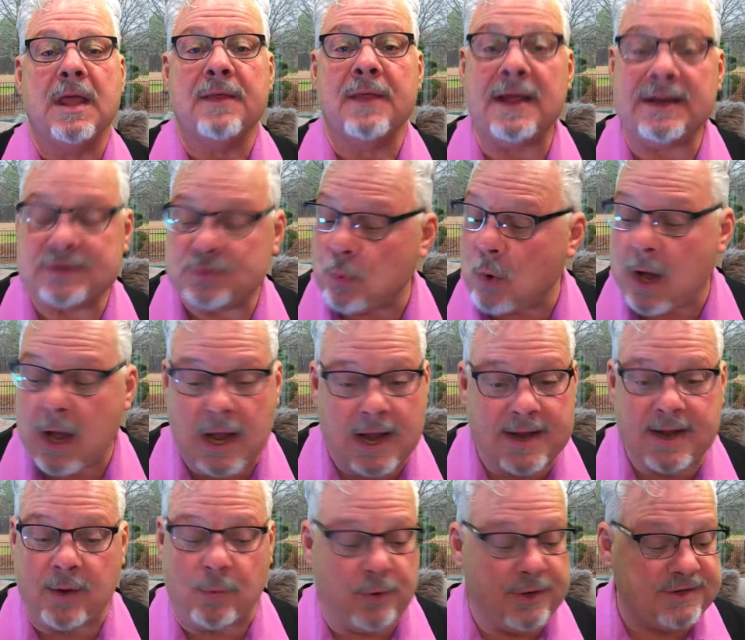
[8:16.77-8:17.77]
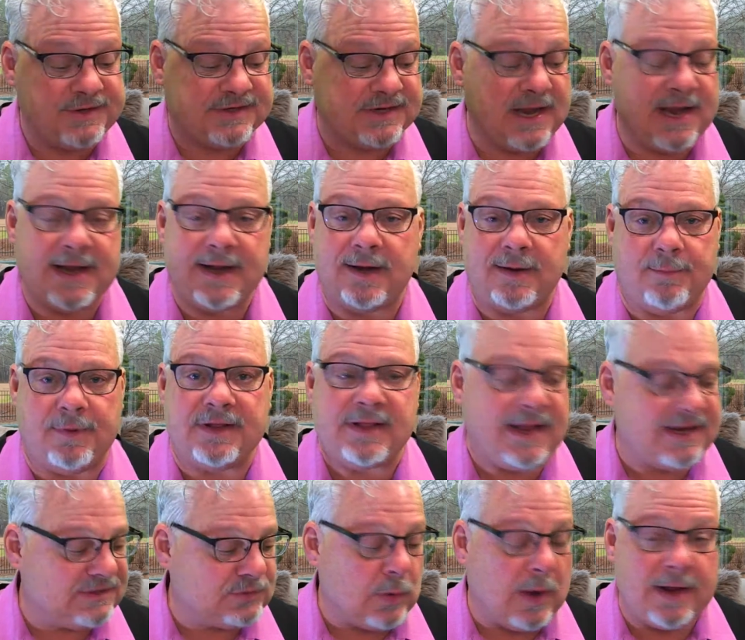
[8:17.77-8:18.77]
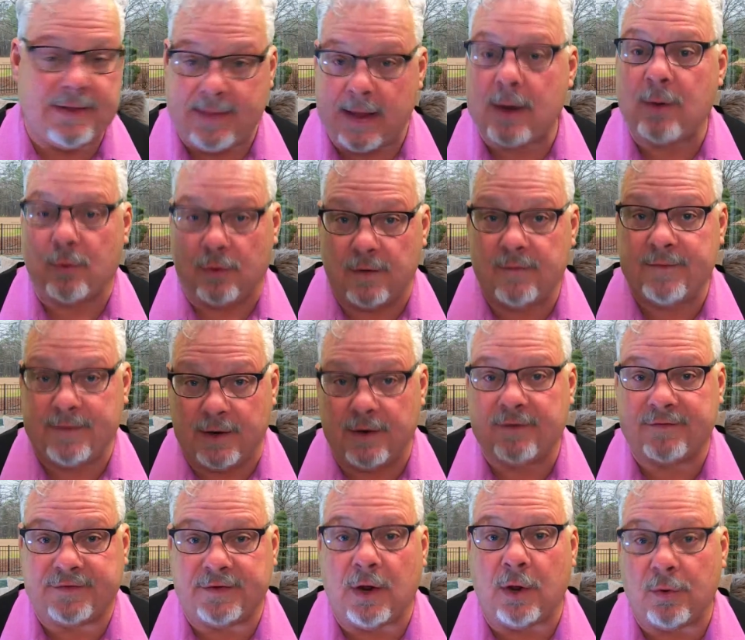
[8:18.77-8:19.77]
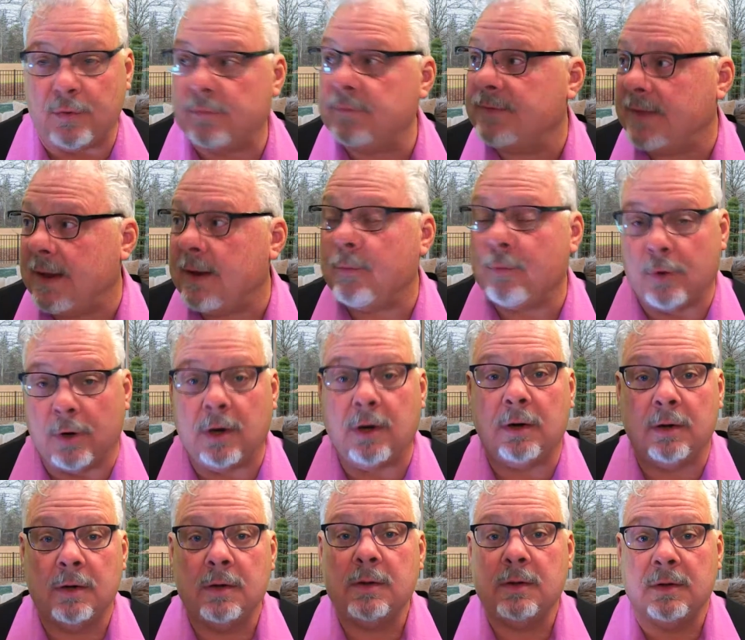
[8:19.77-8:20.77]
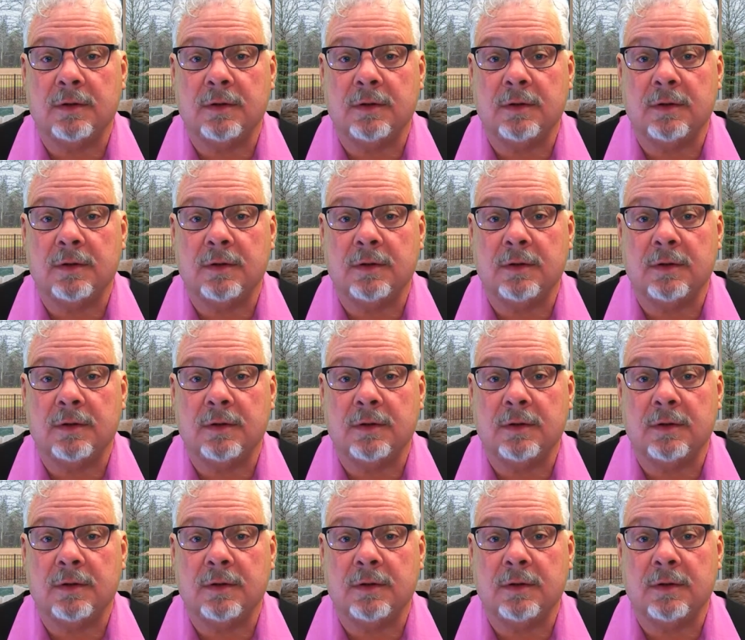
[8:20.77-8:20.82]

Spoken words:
That's why, and we say it, but that's why they were